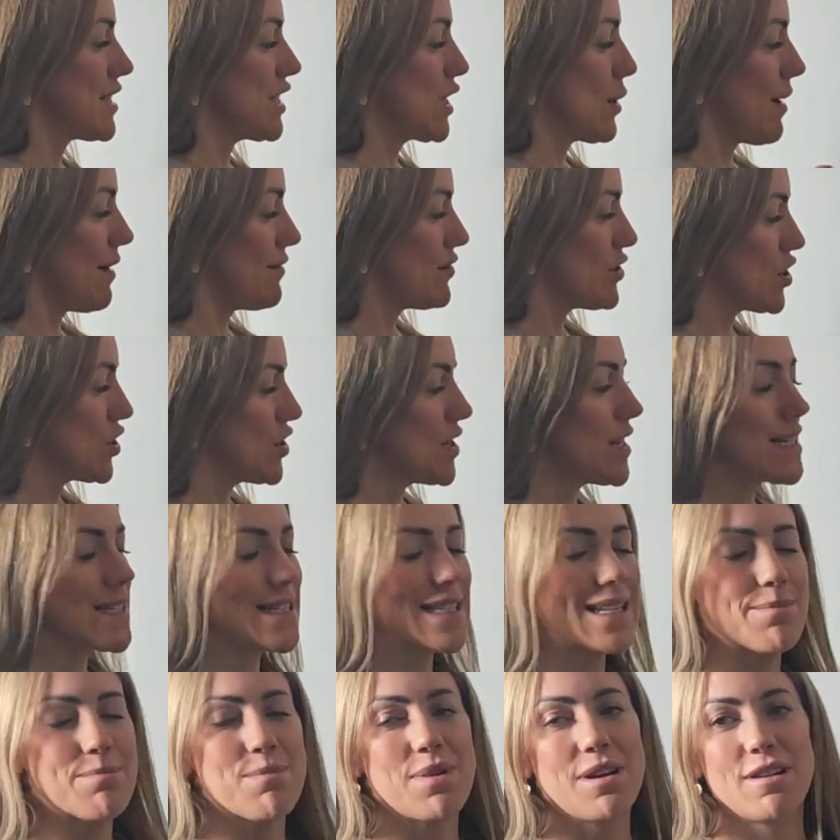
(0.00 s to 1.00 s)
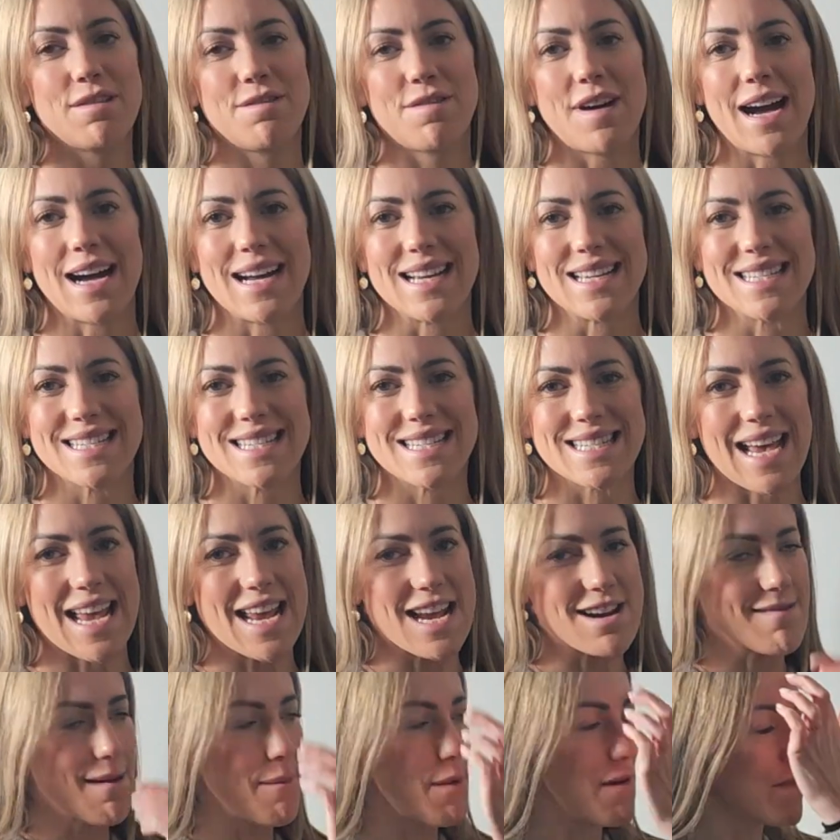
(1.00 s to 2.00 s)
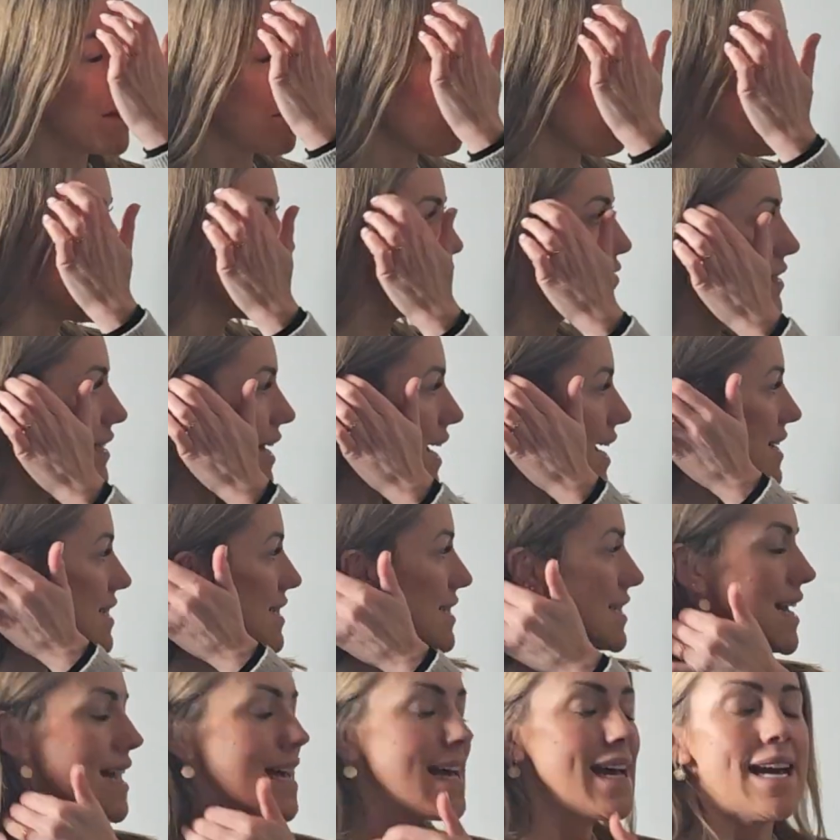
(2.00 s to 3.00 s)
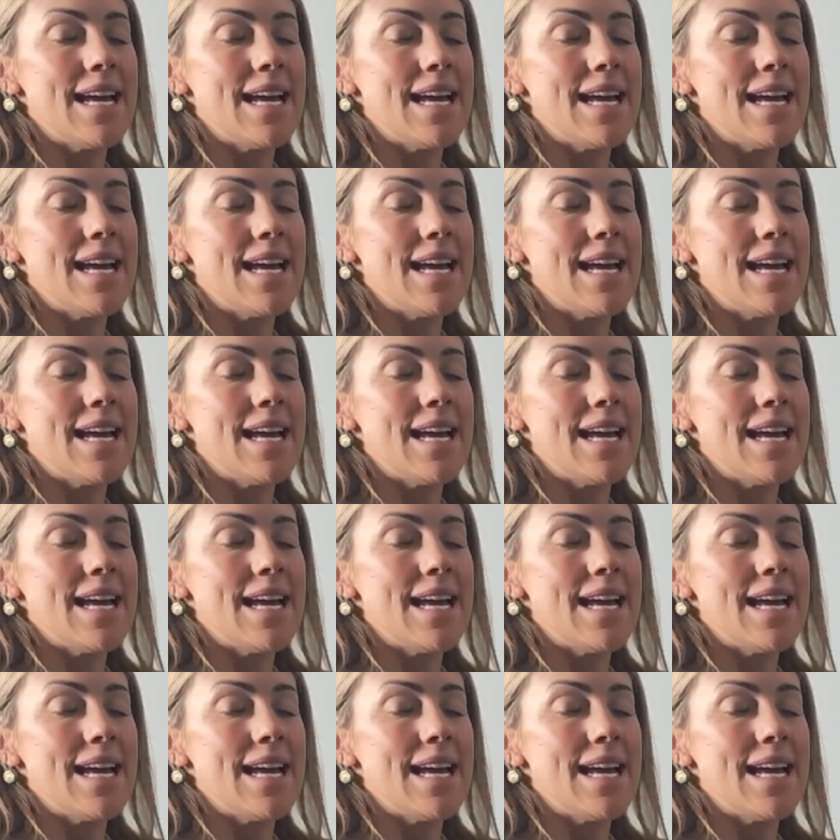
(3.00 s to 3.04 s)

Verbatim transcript: So I've done a simplified diagram of the process.